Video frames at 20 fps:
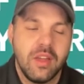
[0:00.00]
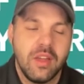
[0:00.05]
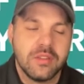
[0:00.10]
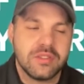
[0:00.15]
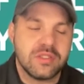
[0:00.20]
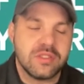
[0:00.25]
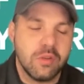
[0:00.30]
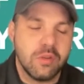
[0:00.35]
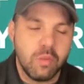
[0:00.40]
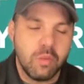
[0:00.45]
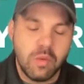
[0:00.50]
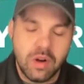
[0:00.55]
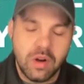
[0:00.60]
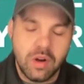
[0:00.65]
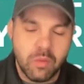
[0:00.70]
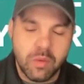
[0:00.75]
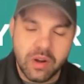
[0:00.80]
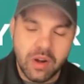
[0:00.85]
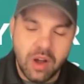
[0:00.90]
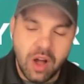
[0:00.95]
So
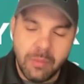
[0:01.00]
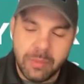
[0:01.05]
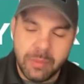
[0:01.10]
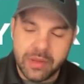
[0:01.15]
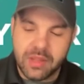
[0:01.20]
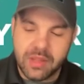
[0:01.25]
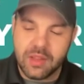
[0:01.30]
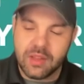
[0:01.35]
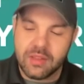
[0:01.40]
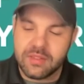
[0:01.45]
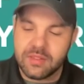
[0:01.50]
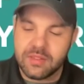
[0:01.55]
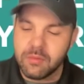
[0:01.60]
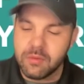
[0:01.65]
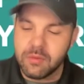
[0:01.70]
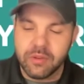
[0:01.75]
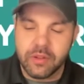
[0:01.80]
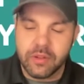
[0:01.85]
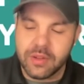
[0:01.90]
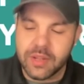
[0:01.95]
what we're up against, and
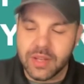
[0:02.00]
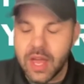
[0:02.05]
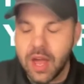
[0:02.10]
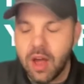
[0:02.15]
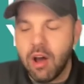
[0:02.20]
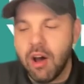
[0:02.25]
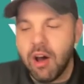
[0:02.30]
we're looking at